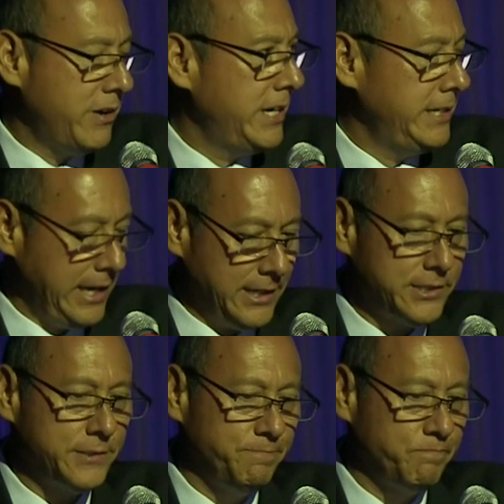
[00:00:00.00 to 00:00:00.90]
married?
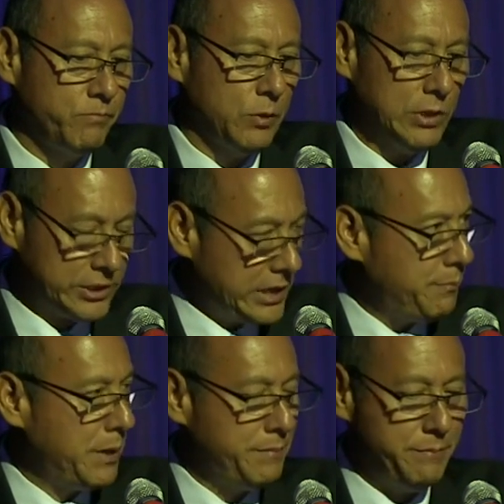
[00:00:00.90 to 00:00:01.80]
Yes. Well,
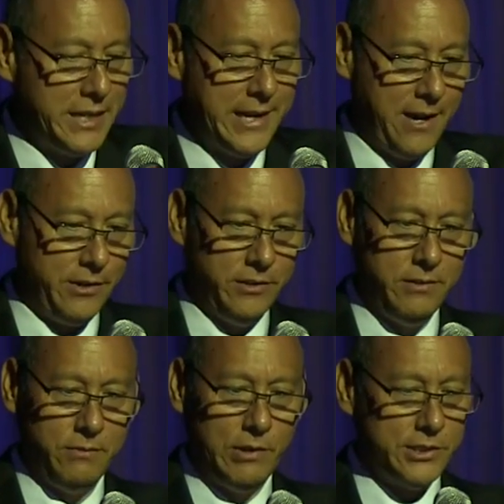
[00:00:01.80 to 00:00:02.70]
step up and be
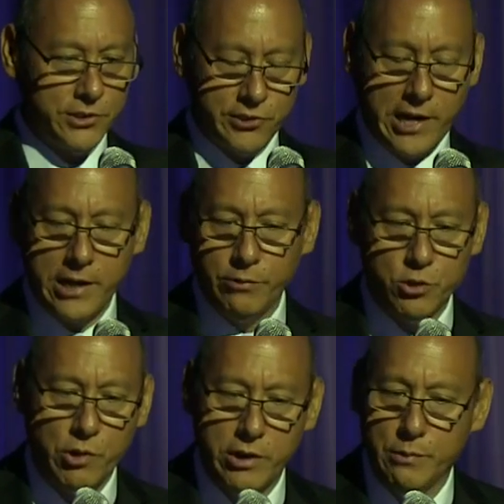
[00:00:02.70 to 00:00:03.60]
counted. Why society
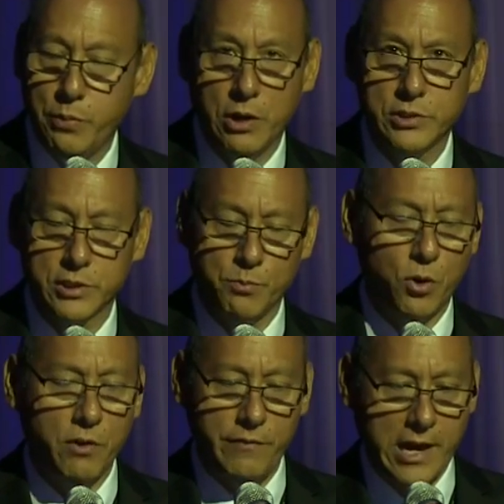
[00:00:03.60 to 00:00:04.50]
would try to impose its
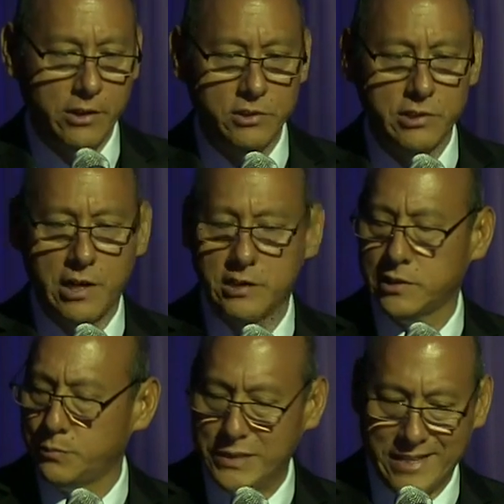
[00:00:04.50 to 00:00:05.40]
moral values on
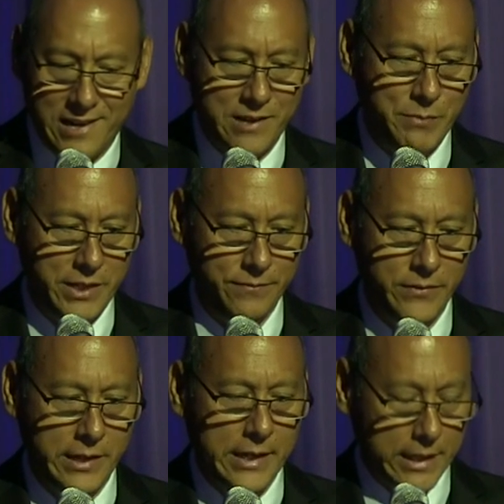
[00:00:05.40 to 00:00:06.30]
us is beyond me.
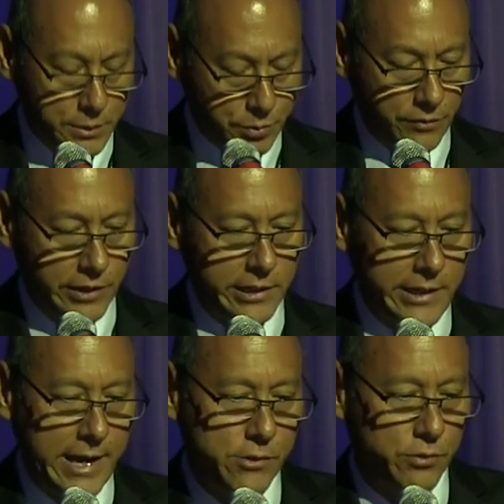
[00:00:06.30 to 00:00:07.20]
It's
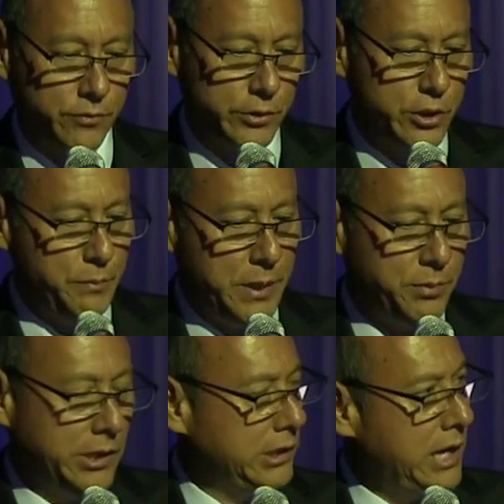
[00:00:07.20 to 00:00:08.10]
perfectly natural for two
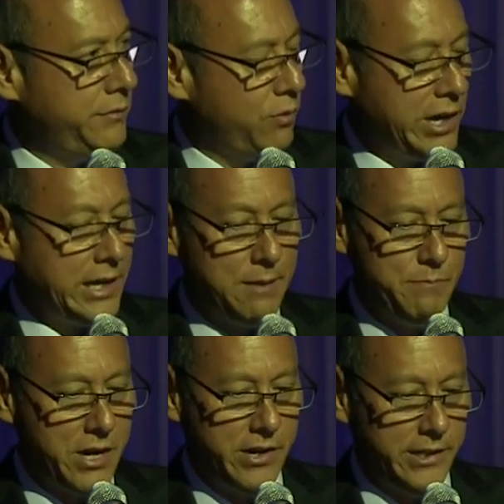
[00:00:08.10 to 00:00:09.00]
people in love to want to
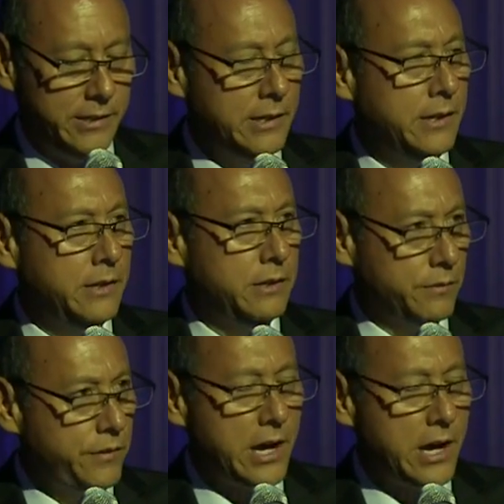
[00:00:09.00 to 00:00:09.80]
get married. Your